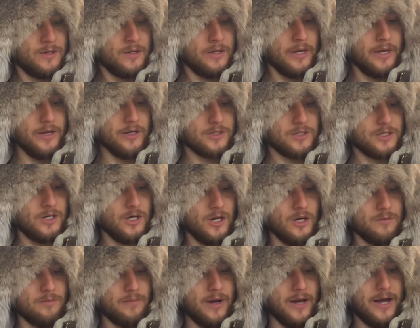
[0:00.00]
he was
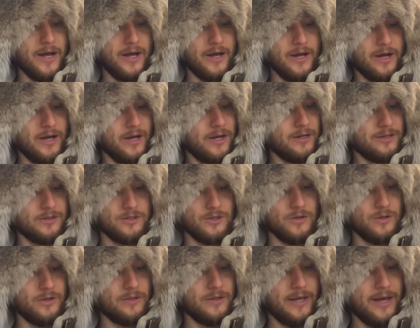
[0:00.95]
killed by a
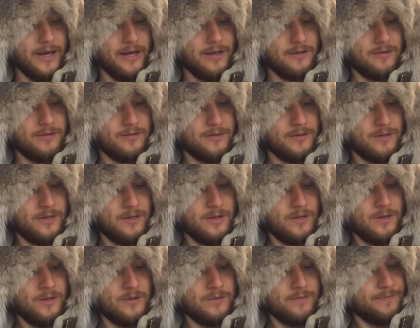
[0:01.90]
dude that,
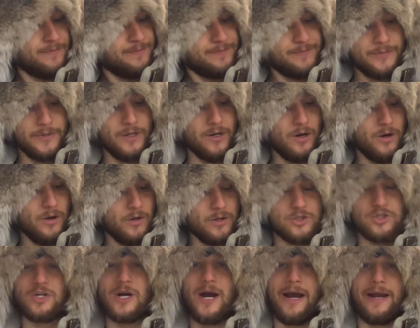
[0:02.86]
he
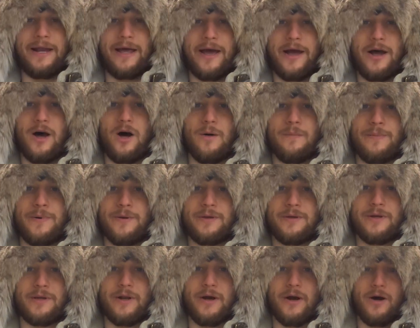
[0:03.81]
was trying to help,
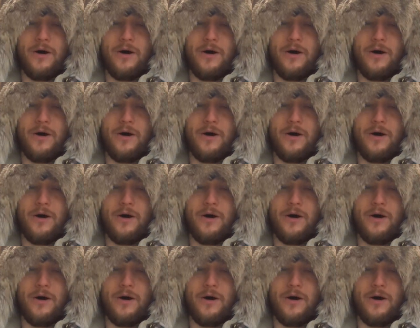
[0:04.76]
and